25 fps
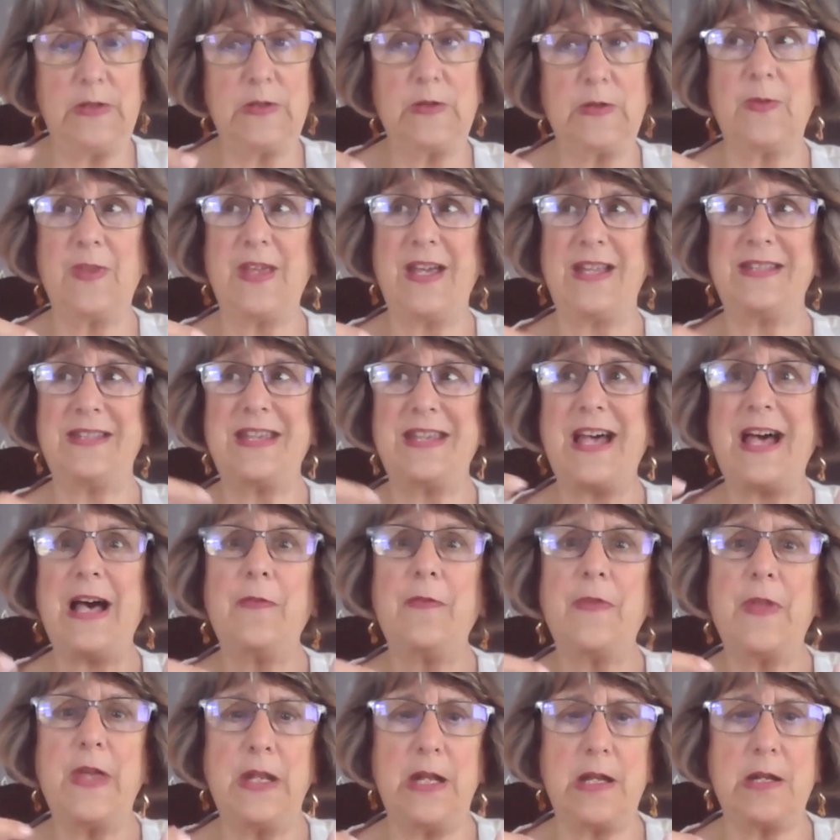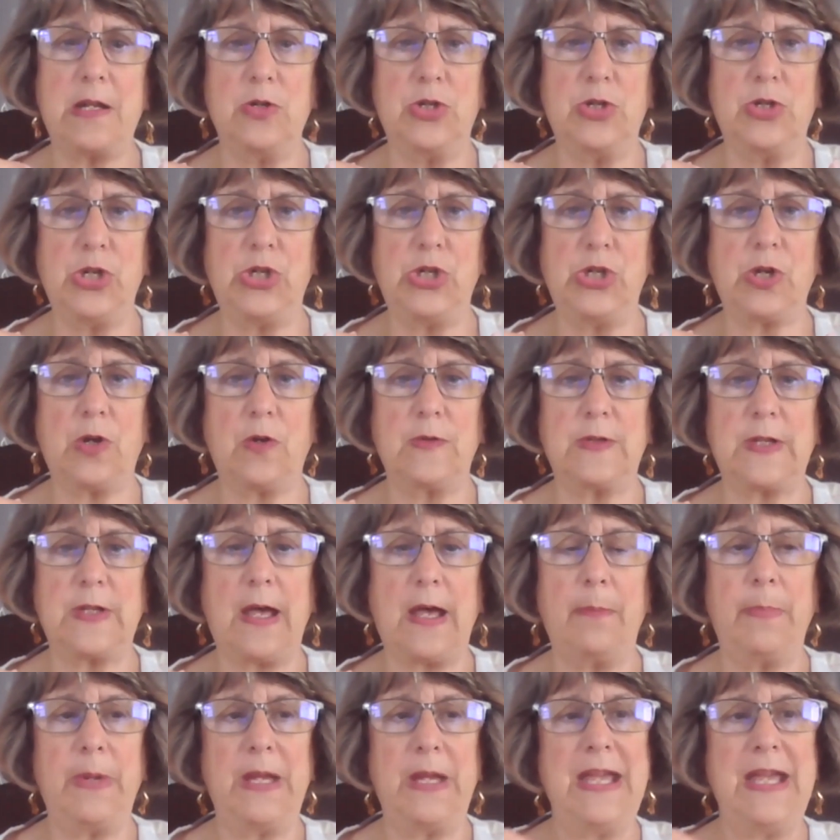So that's how that energy shows
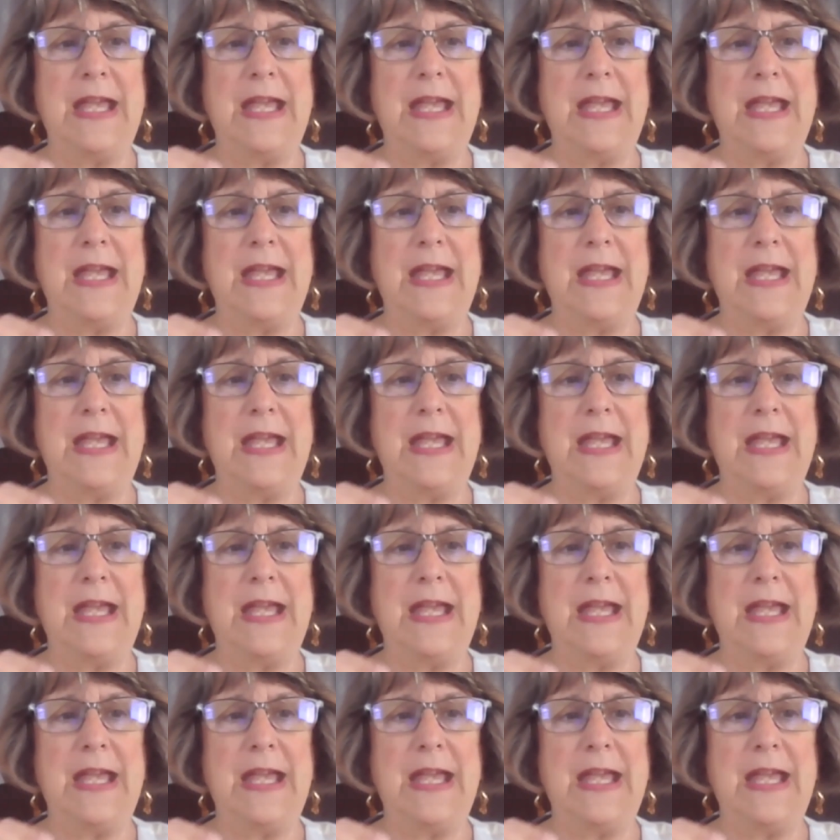up.